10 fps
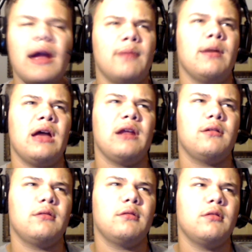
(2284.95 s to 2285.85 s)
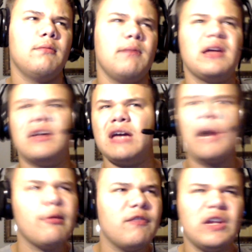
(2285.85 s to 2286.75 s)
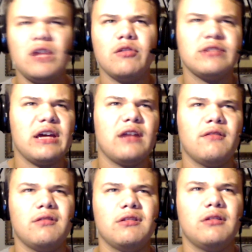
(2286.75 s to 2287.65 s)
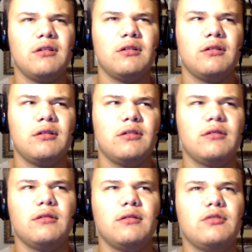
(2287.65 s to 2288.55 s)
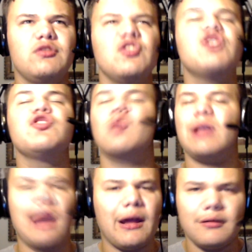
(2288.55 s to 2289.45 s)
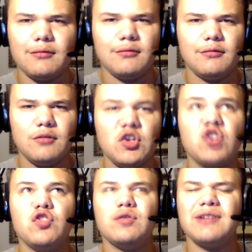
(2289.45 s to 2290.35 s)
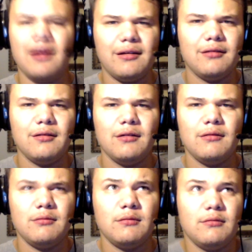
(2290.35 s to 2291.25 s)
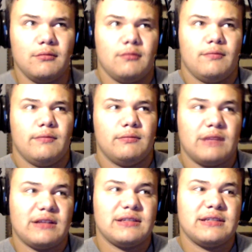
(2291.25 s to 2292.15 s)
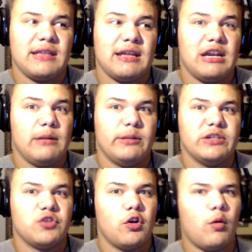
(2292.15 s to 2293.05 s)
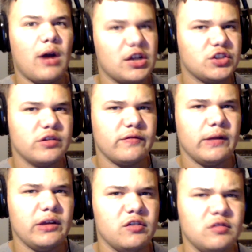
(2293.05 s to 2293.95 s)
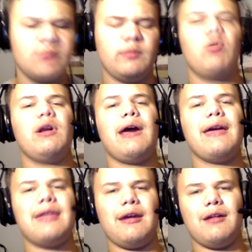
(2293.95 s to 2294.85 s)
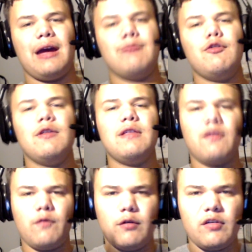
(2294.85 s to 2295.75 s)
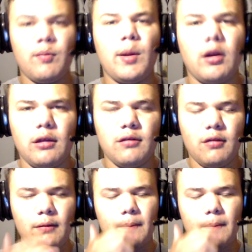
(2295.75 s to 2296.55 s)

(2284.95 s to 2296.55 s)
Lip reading: about it, make a couple videos out of it. You can do a lot. You can do a ton. Not to say that anybody's going to watch those videos, but what I care. I'm doing this for experience